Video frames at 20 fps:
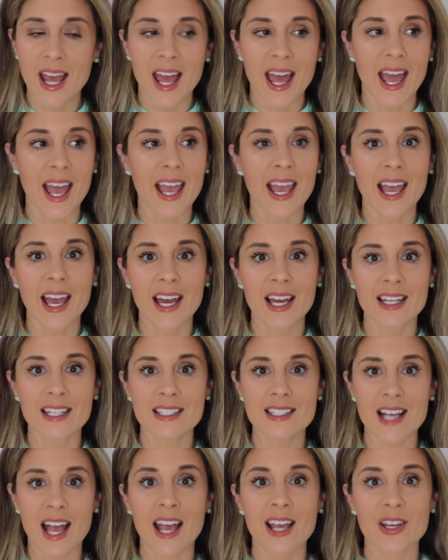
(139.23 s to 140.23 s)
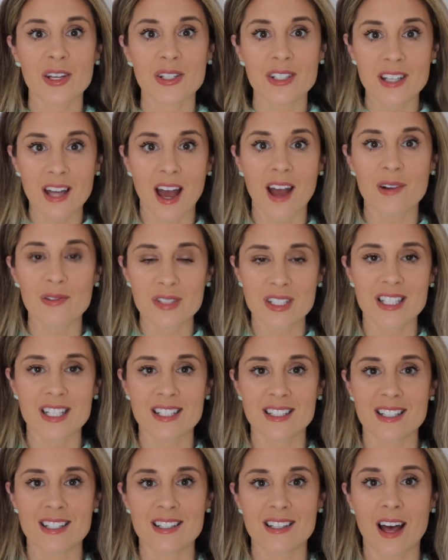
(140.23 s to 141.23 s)
and I could not
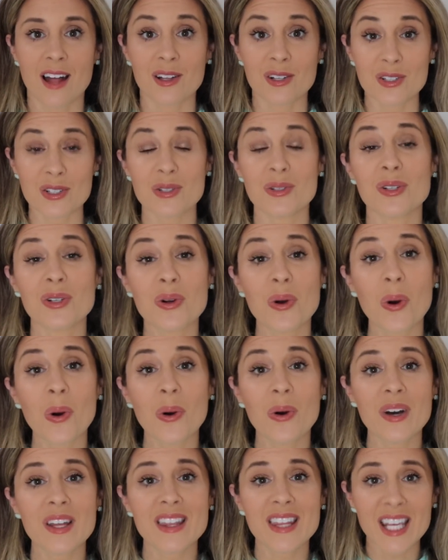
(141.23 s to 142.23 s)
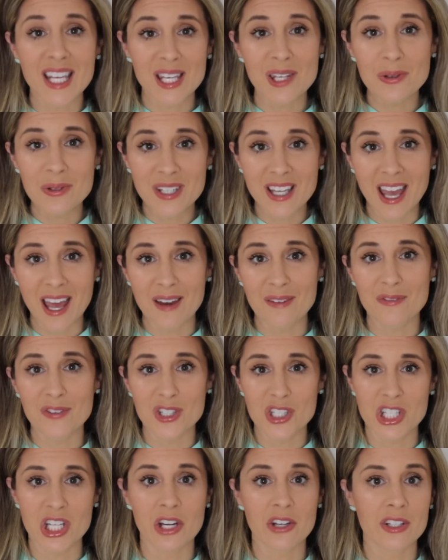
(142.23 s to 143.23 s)
resist this color. So Nicole, thank you again
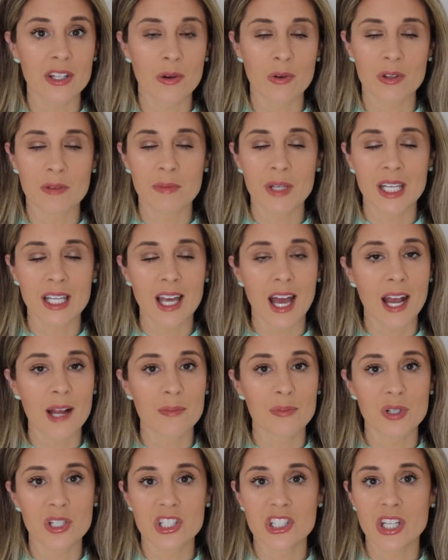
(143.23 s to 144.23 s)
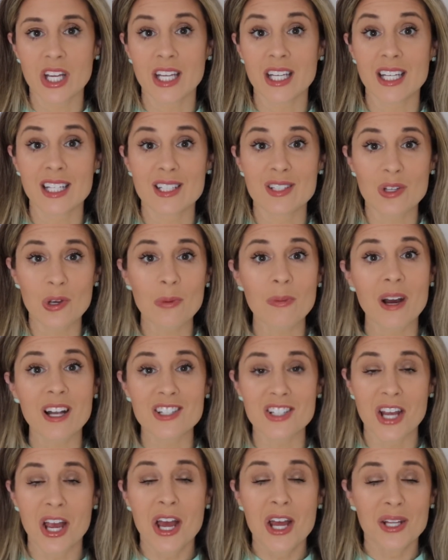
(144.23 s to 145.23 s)
for sharing that with me. I appreciate it so
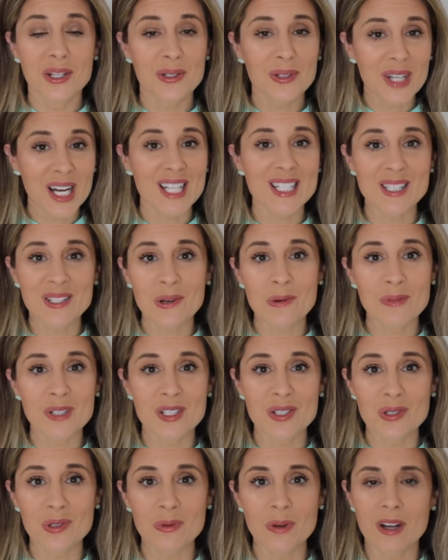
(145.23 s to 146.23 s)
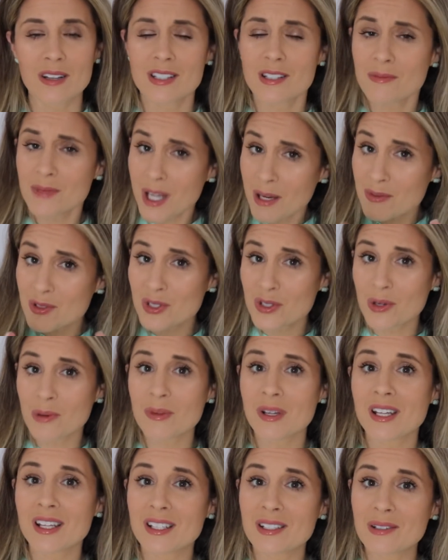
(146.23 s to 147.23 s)
much. You guys know me too well. Sometimes you know
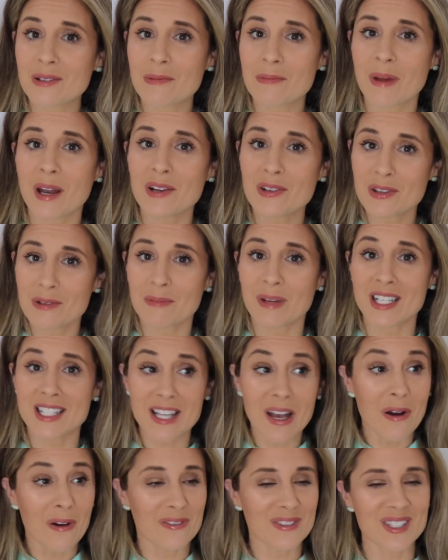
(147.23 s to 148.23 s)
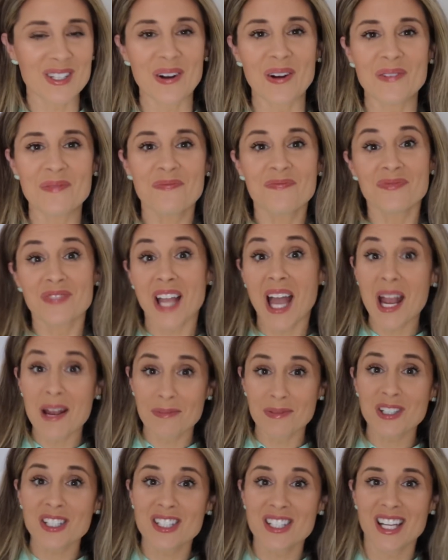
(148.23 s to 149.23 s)
me a little better than myself. So I
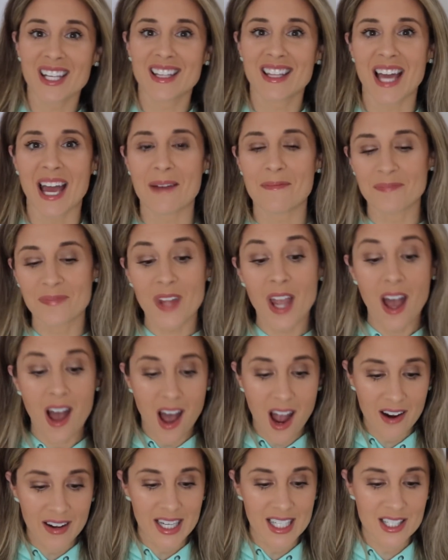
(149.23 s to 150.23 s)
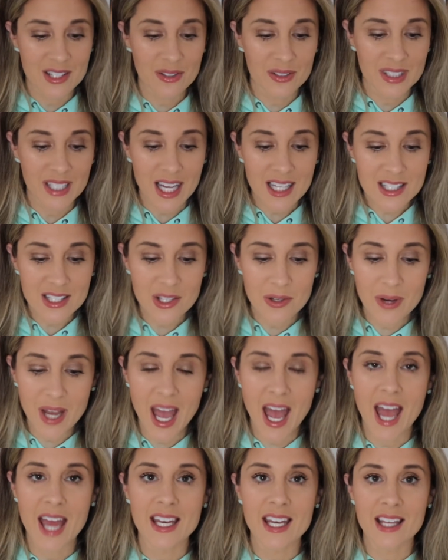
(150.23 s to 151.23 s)
appreciate appreciate that. All right, so let's go
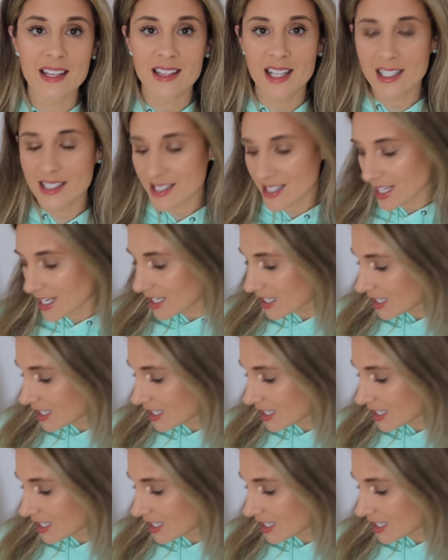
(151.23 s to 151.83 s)
ahead and let's get